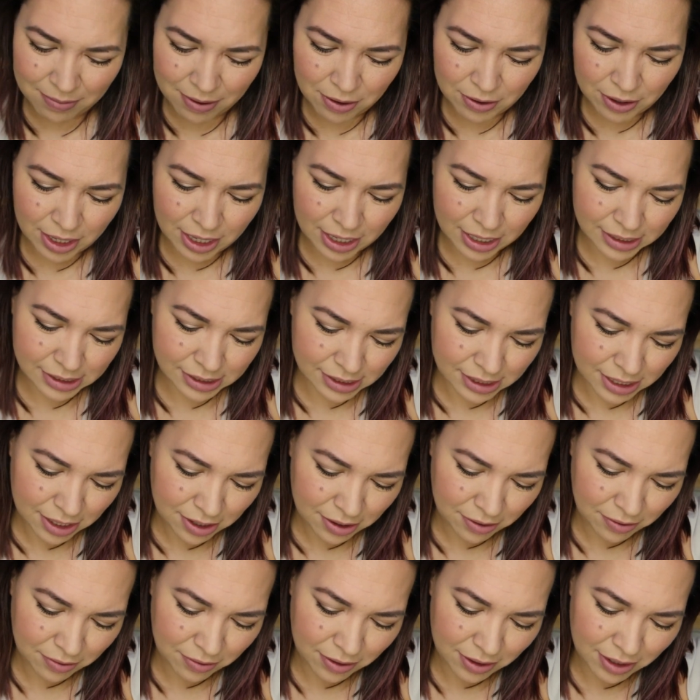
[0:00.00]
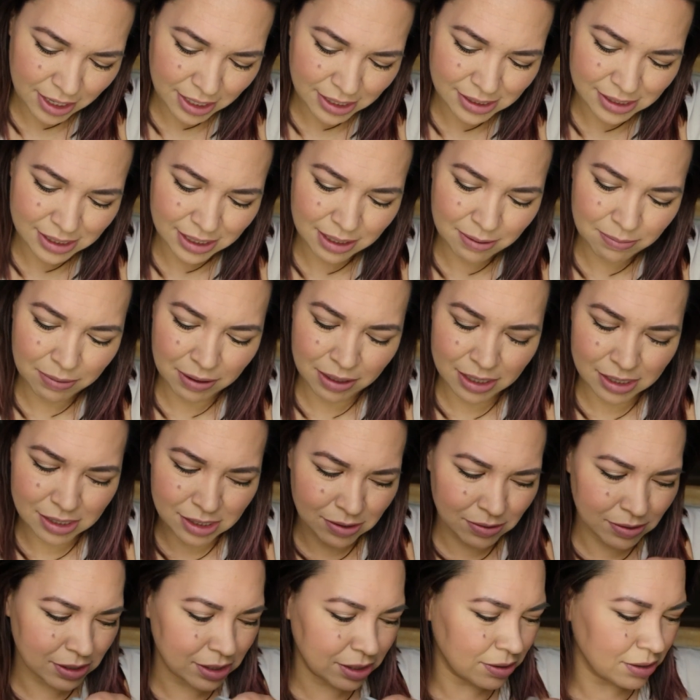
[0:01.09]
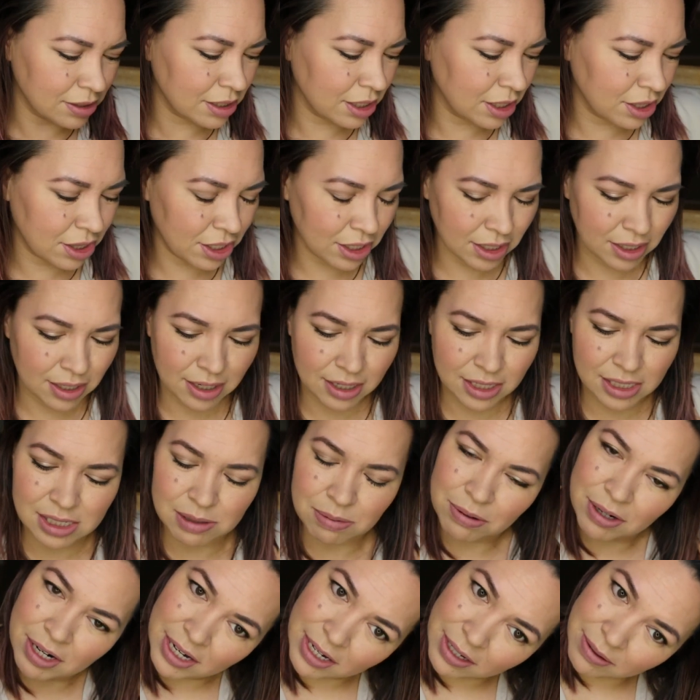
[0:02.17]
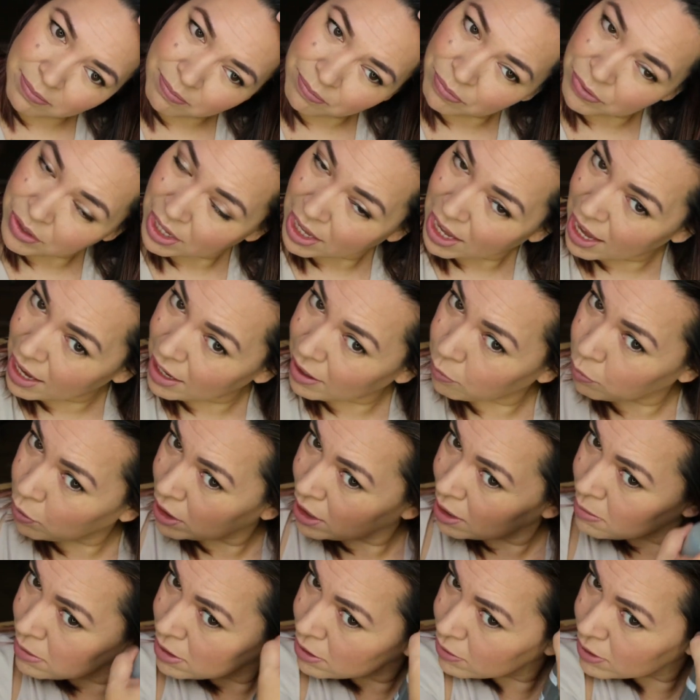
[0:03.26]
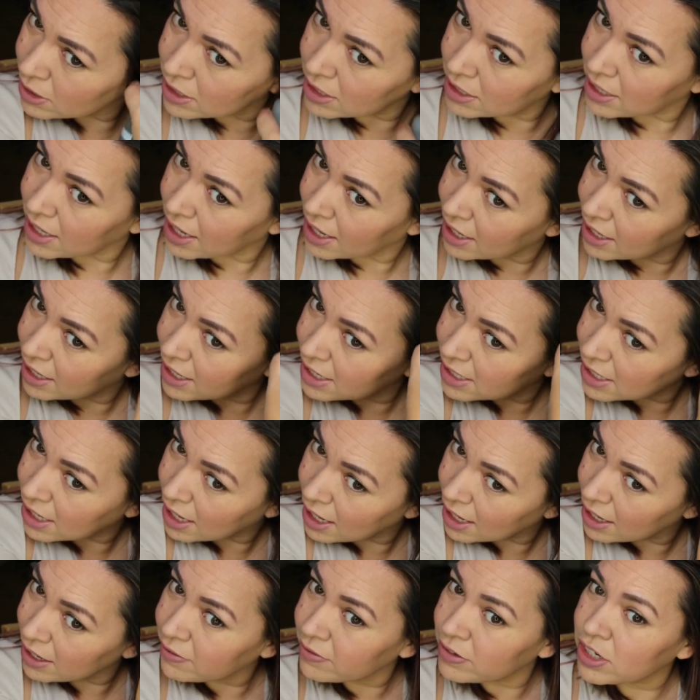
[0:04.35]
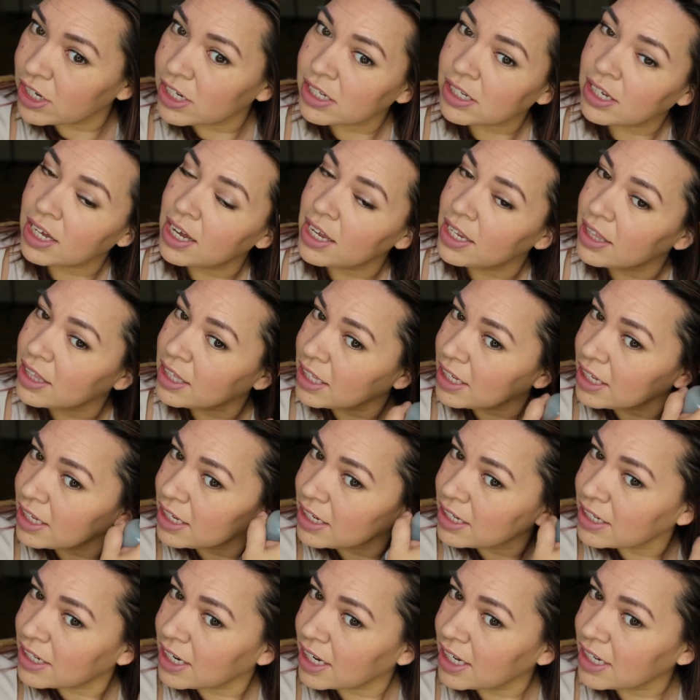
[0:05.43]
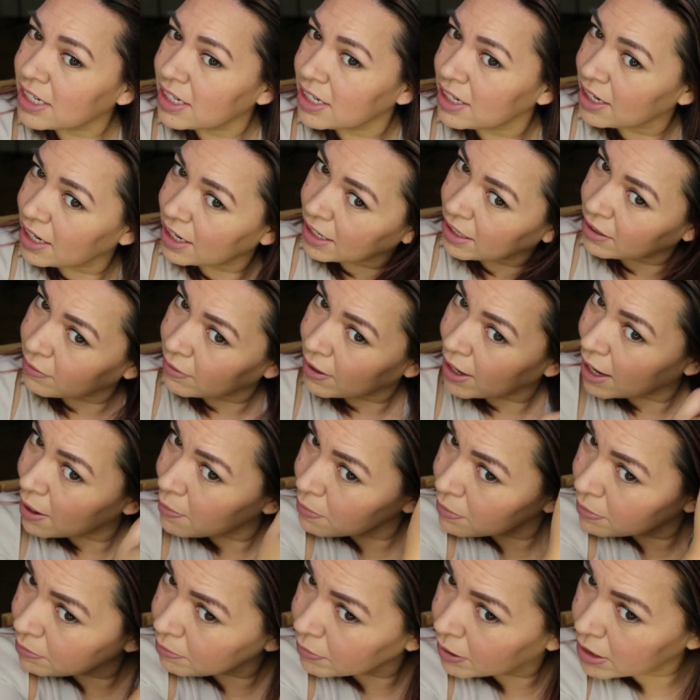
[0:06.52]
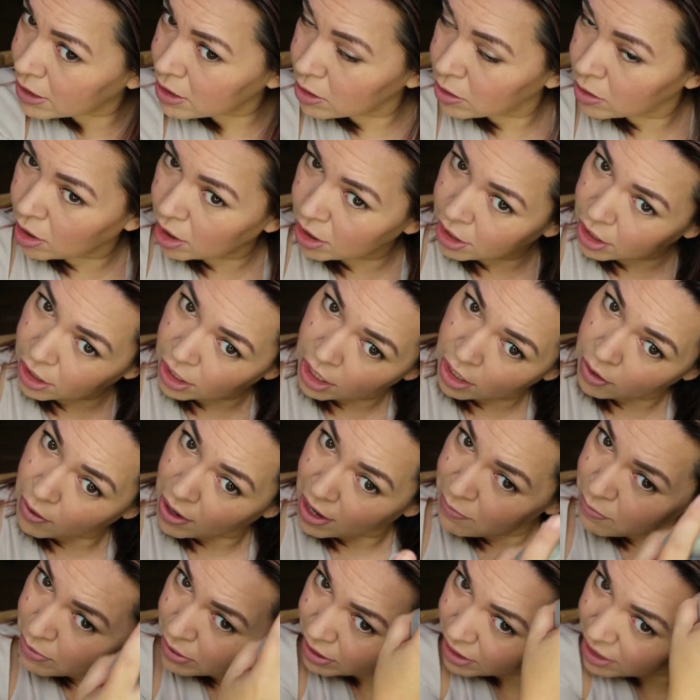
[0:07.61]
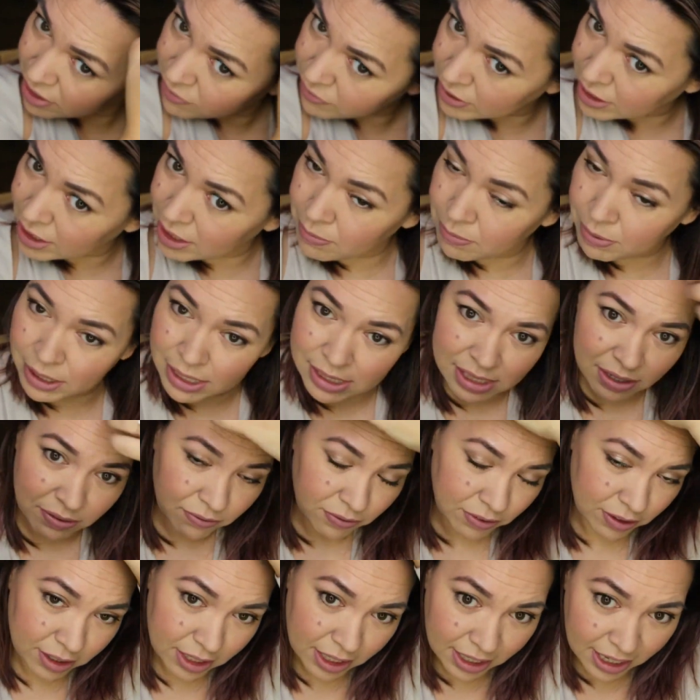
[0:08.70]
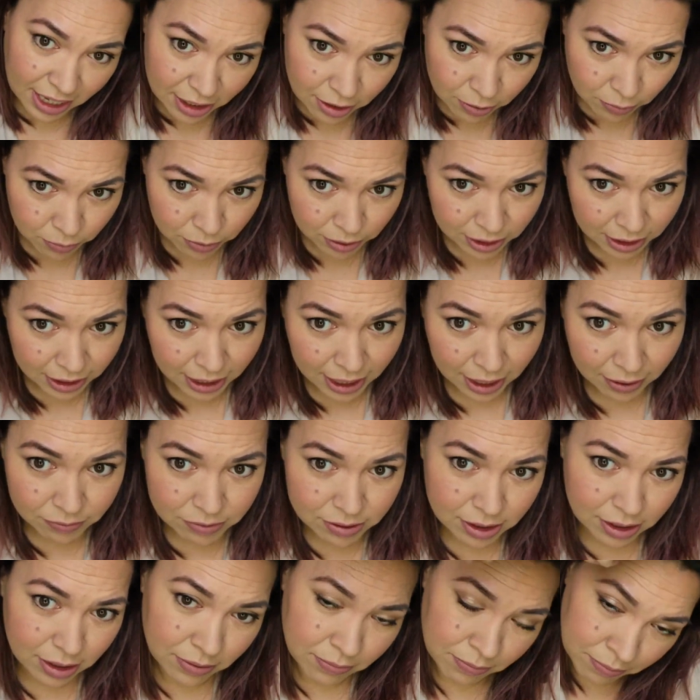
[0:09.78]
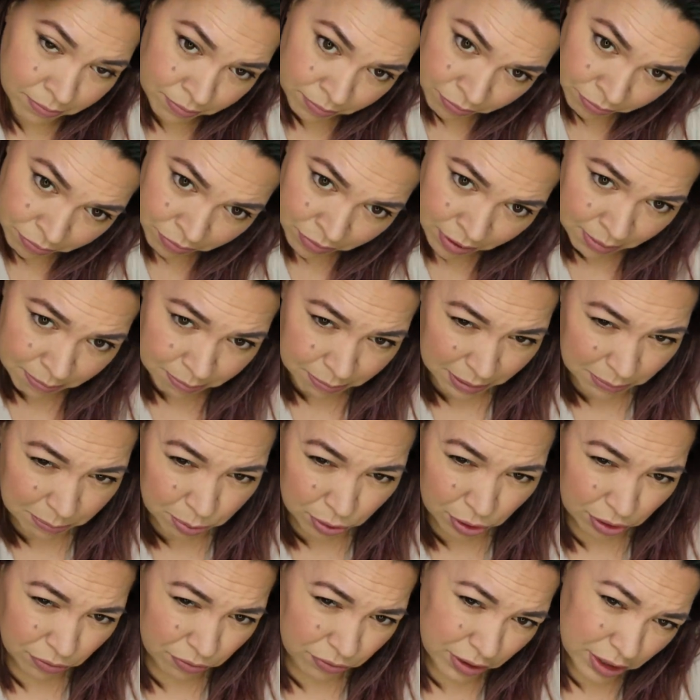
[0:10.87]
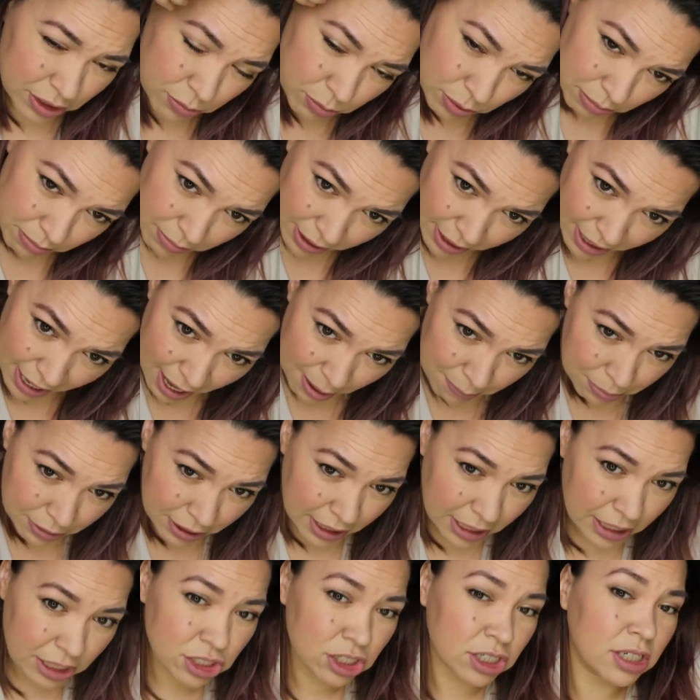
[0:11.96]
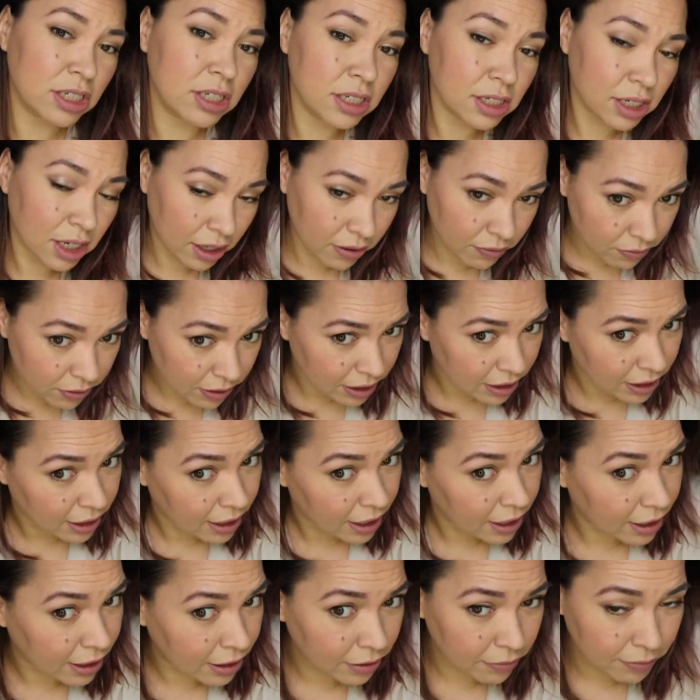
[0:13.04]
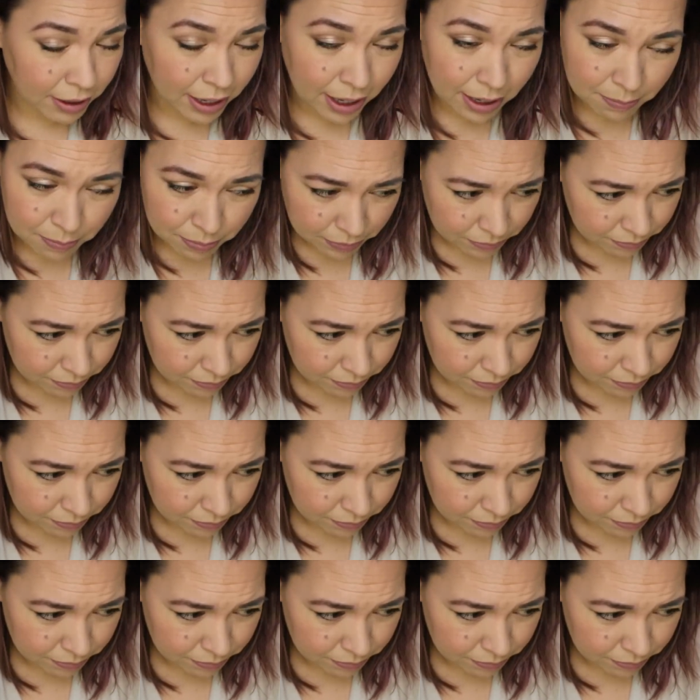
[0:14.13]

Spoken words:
Okay, so next thing I'm going to do is use the thickening spray. And what I'm doing today is I just got the Dyson Airwrap not too long ago. I've been loving it because I feel like I don't really have to be perfect with my application of the the Airwrap